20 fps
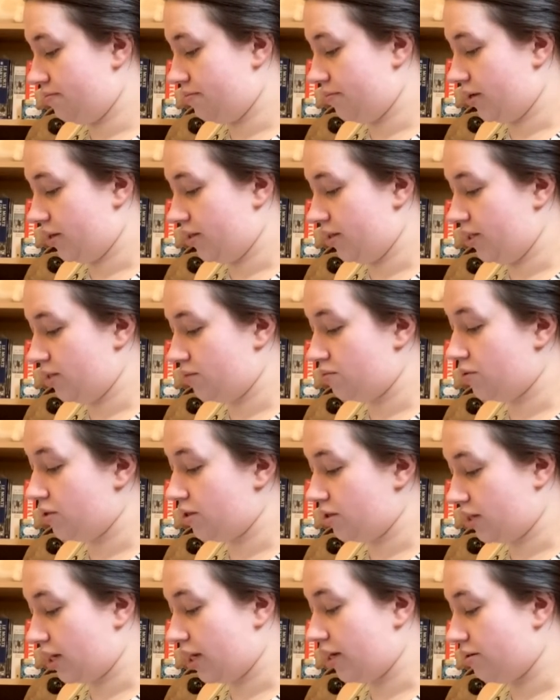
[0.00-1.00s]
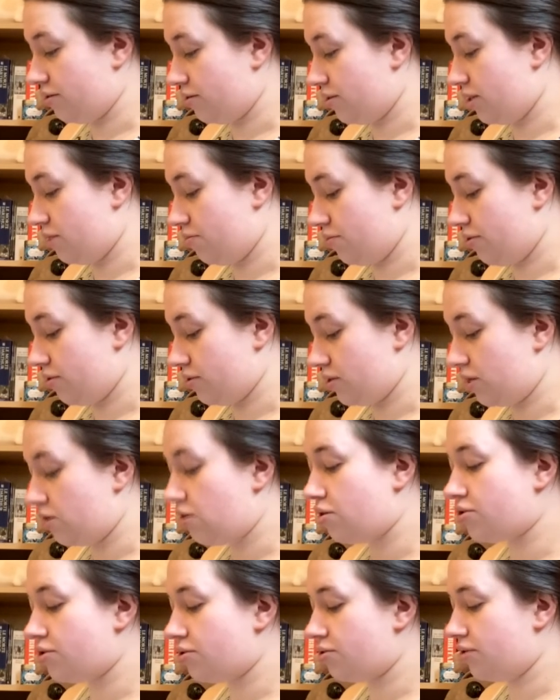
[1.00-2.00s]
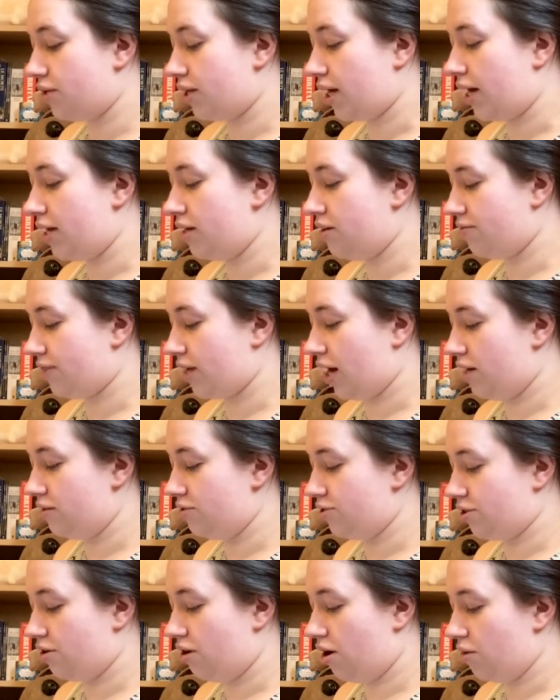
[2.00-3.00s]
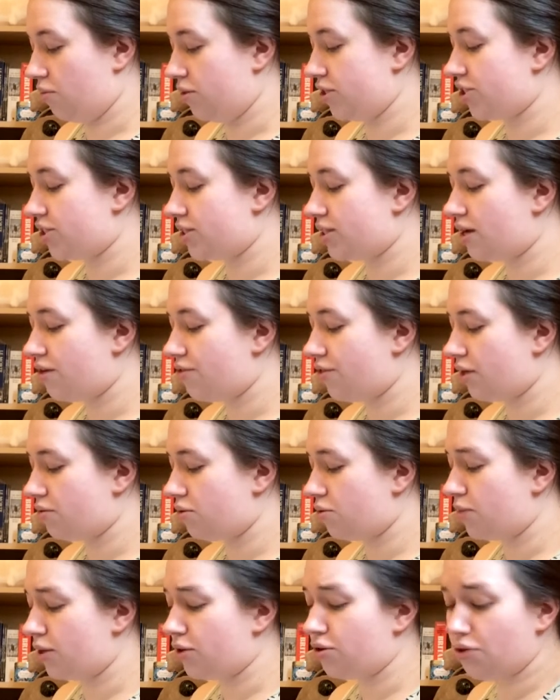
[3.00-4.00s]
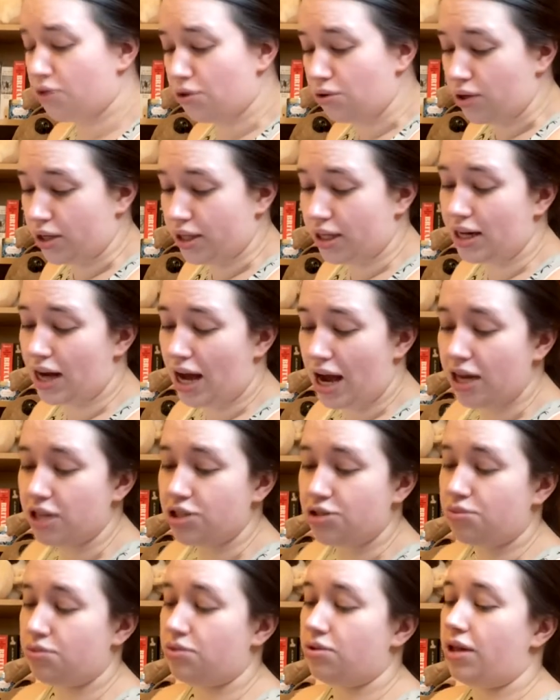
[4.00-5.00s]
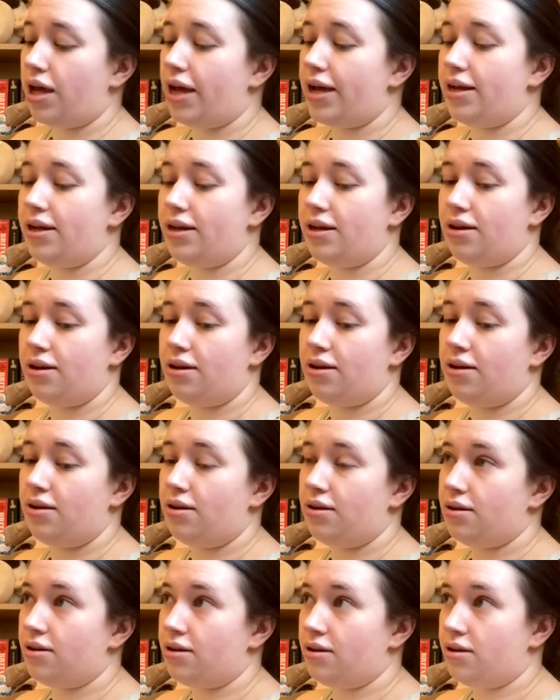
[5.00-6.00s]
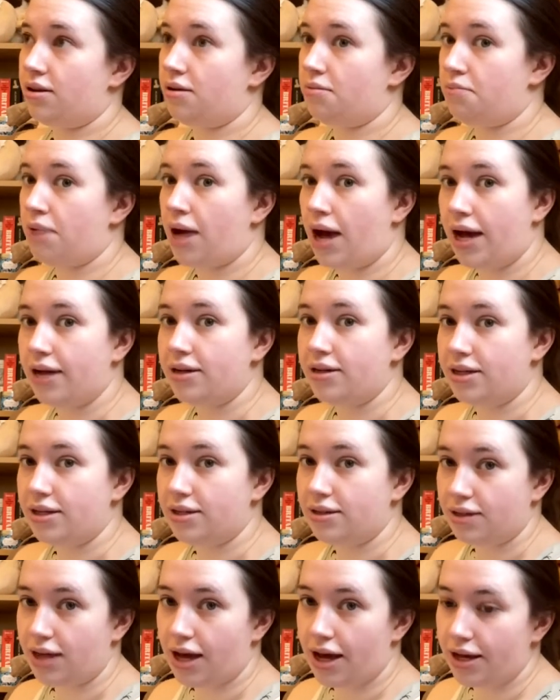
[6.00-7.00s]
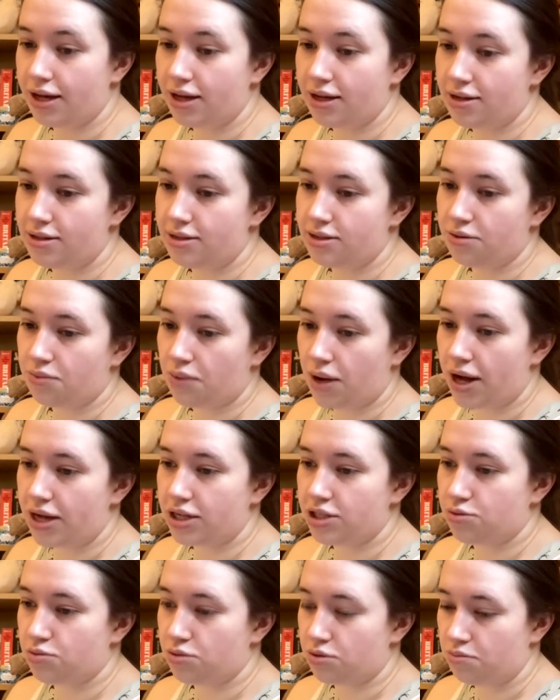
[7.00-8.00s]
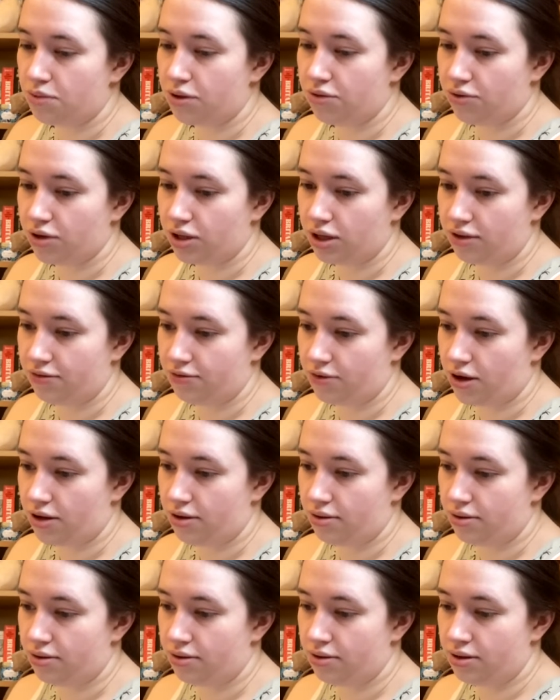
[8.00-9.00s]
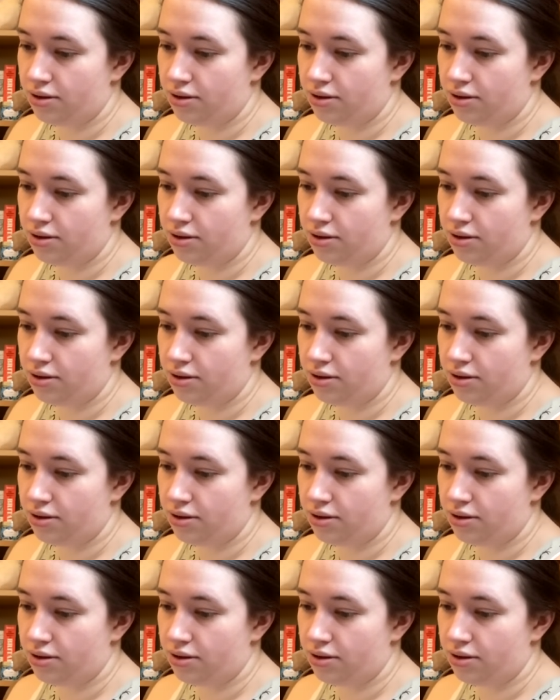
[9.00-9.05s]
And these were the titles of the books. And also the Guide of Kandrakar, which I still think would be cool. Like an actual, like, companion guide to Witch would be really fun.